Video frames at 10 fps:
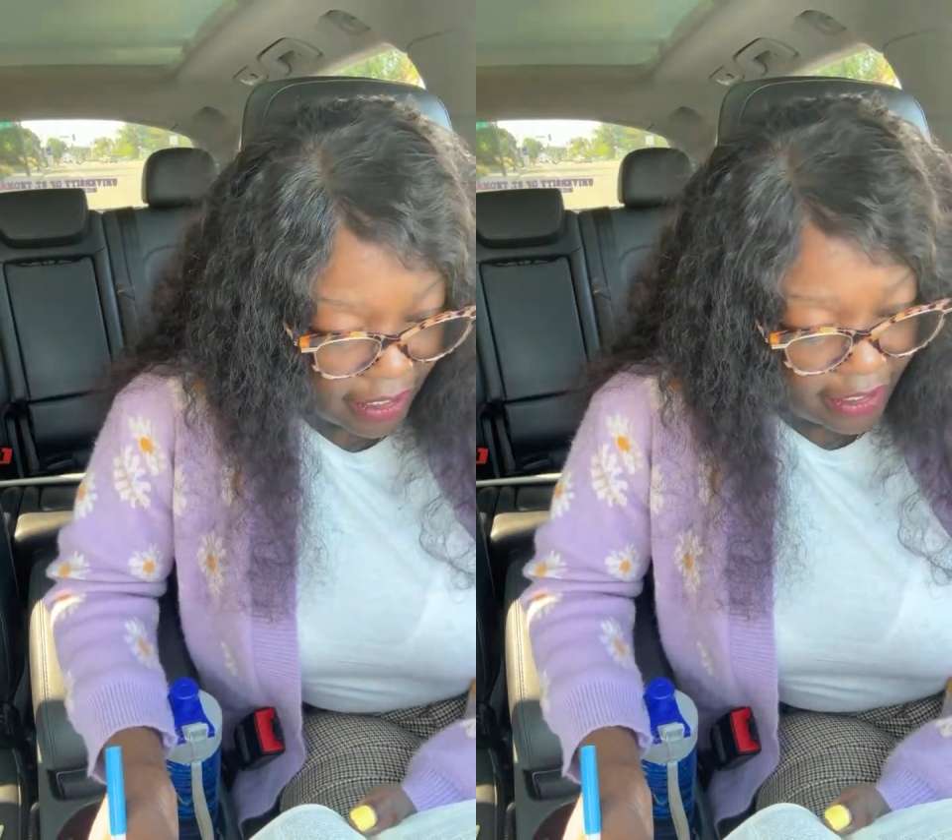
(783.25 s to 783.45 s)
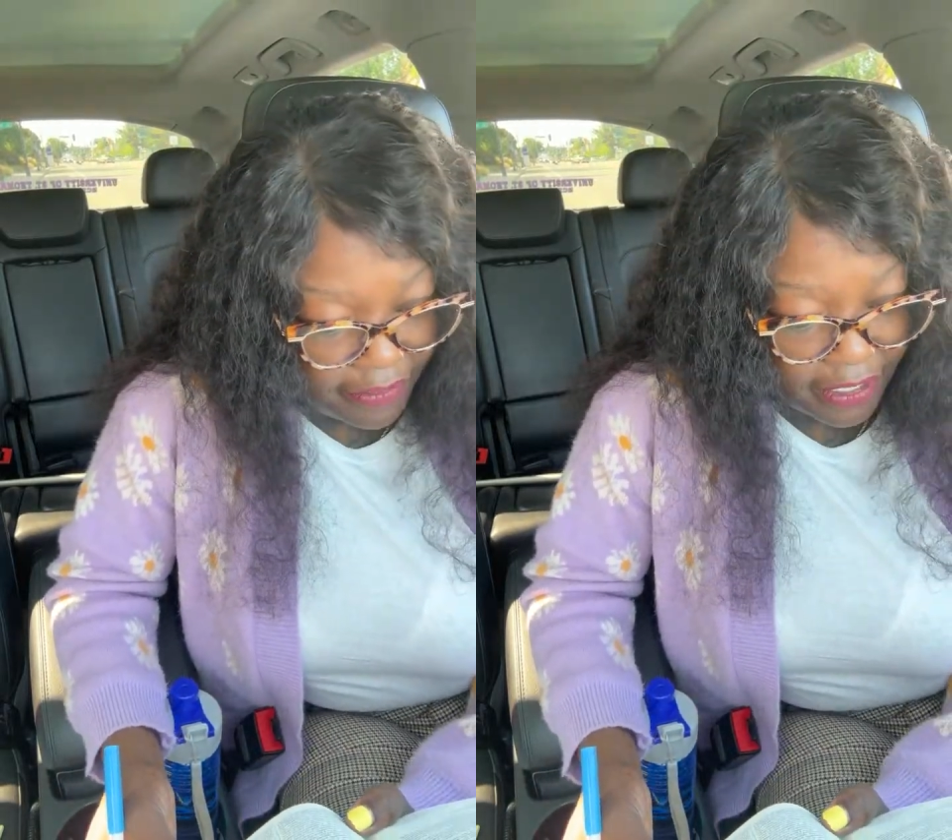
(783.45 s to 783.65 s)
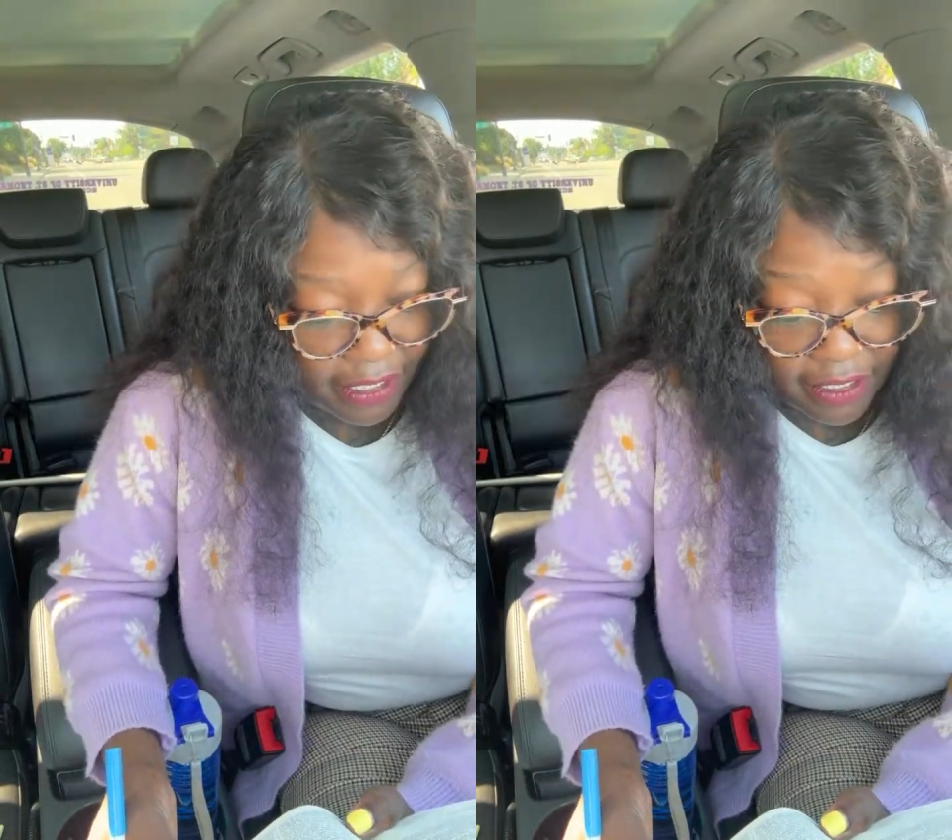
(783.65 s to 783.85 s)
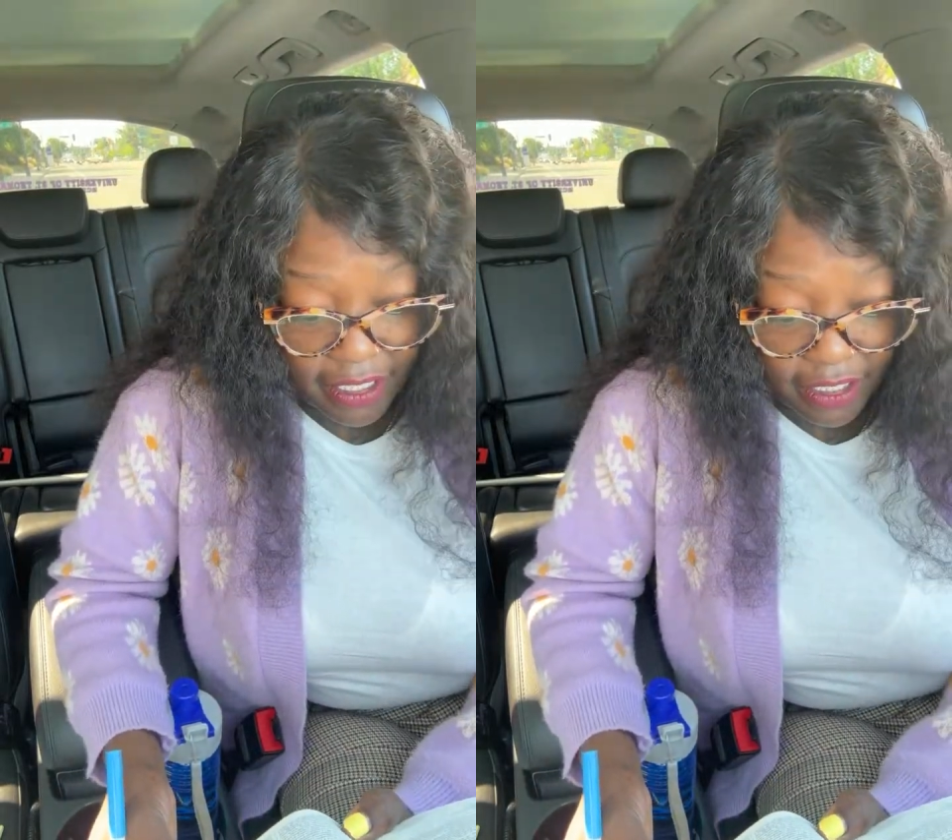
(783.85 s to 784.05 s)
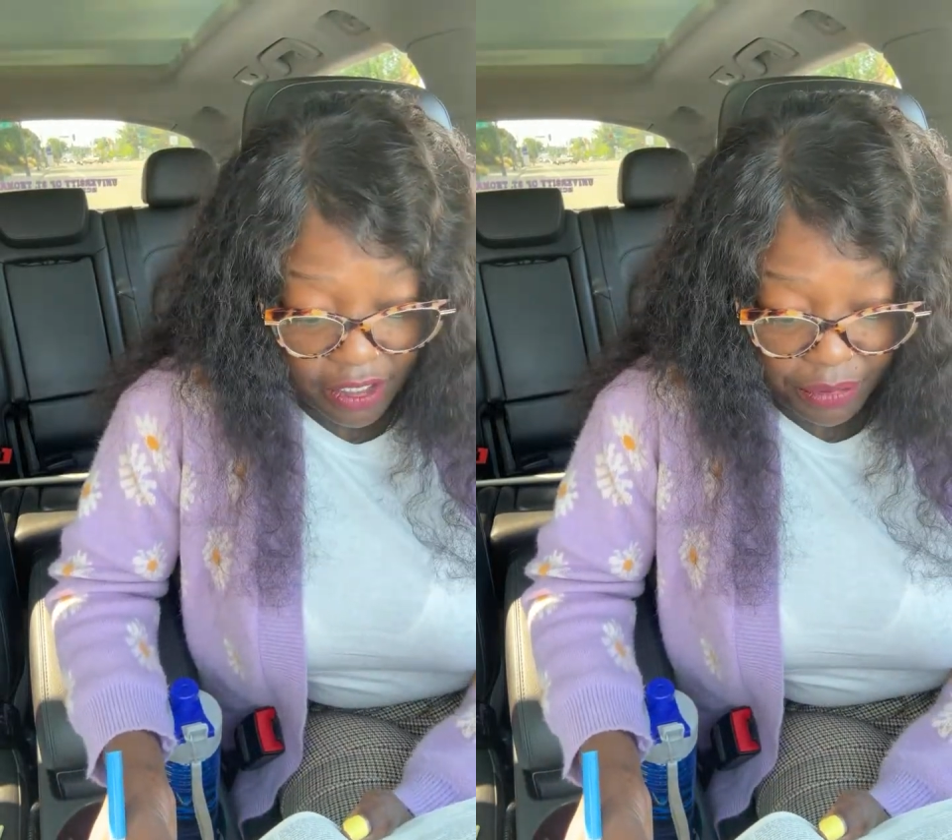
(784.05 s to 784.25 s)
of its
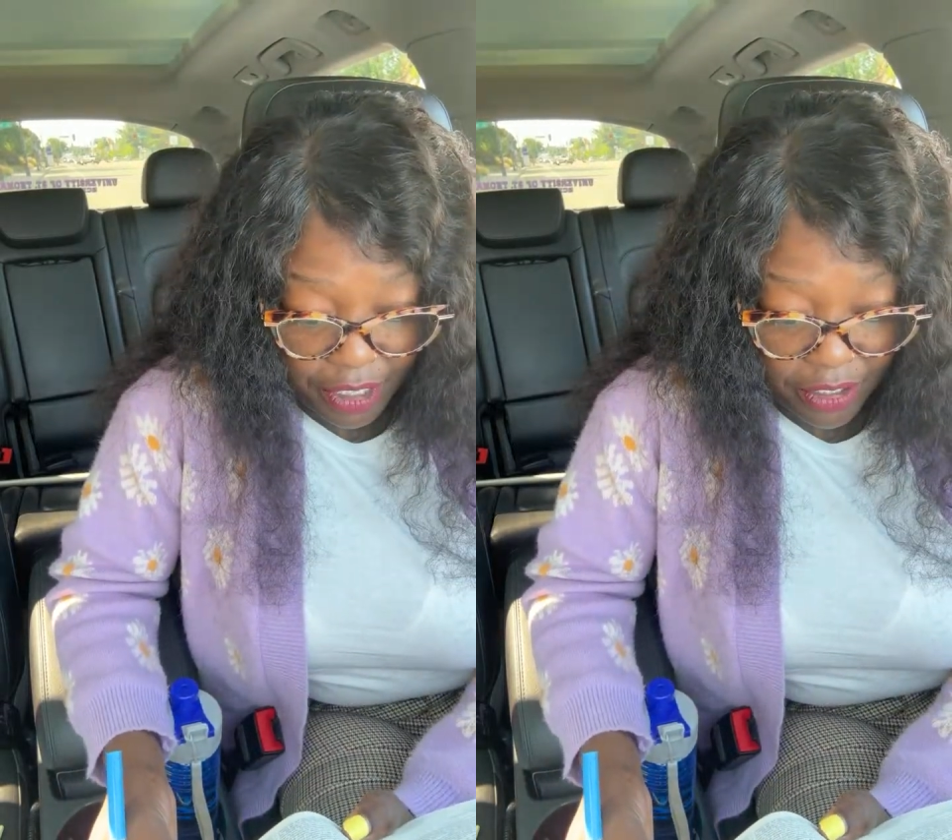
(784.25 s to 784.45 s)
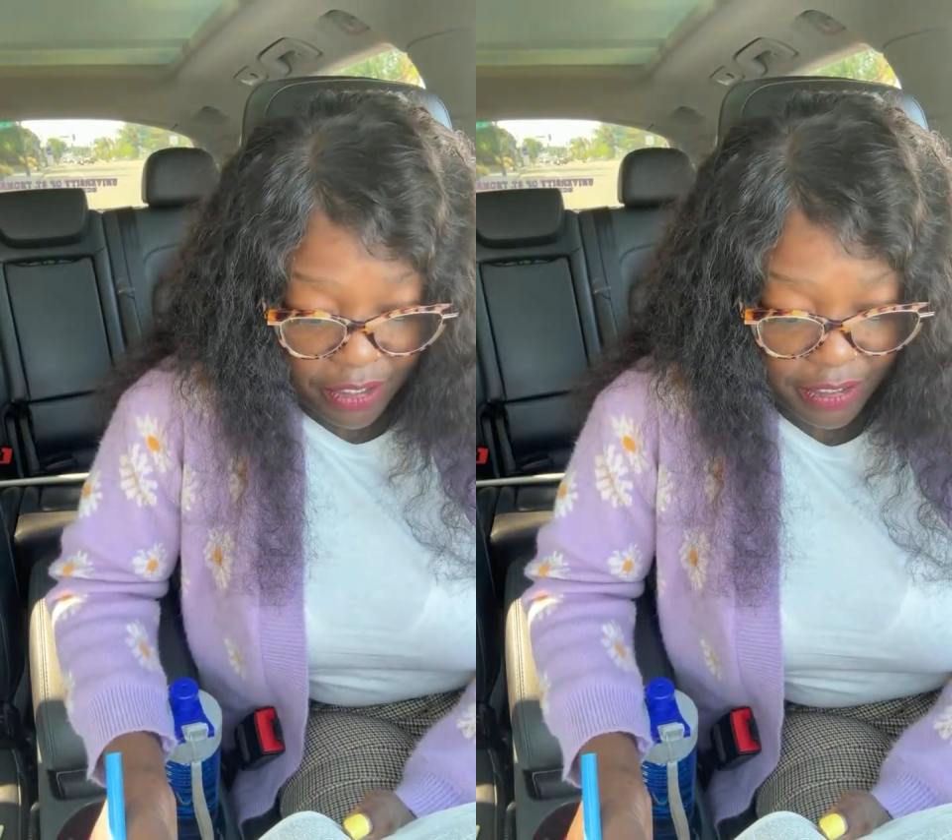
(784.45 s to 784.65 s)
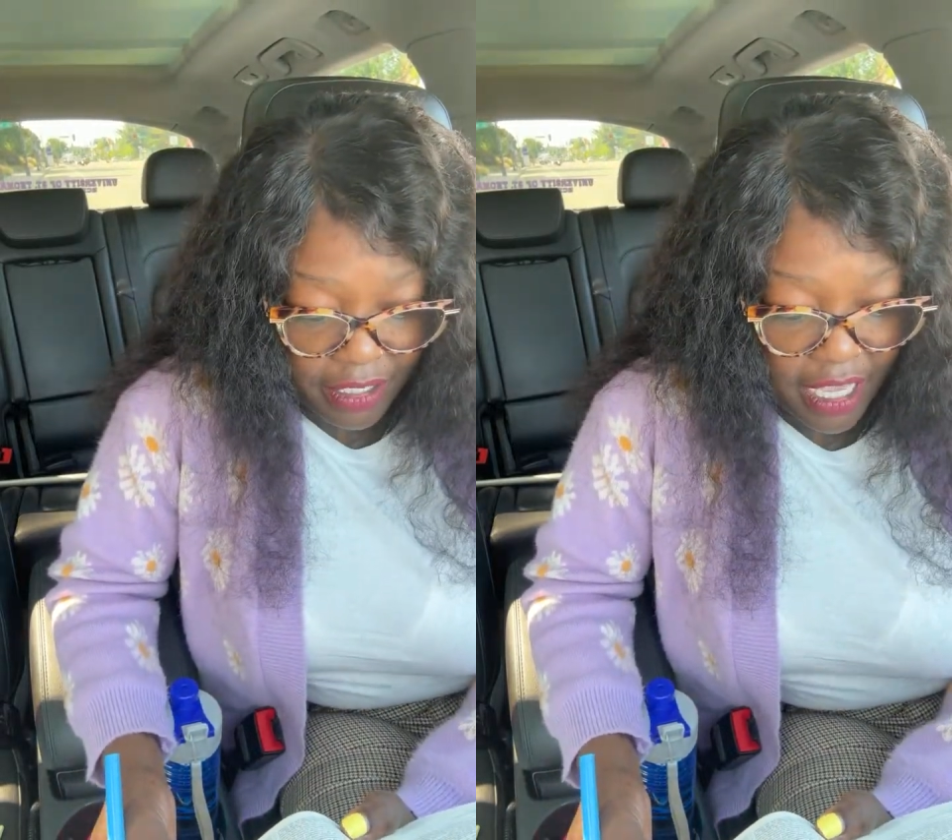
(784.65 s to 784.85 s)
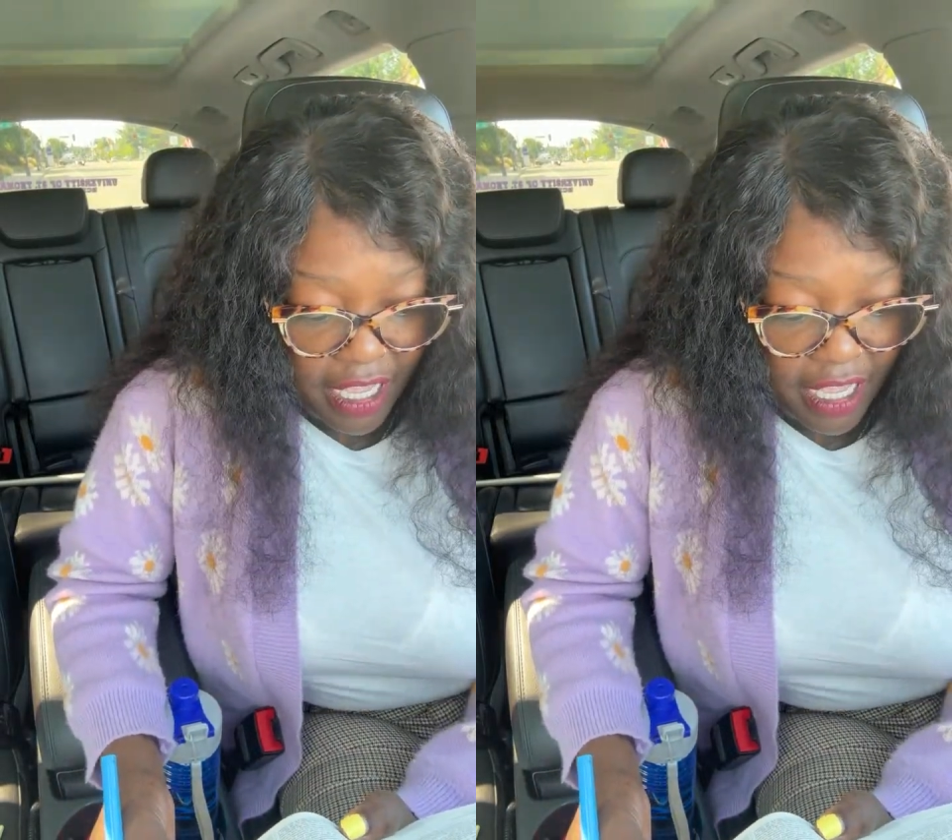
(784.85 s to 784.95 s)
intended readers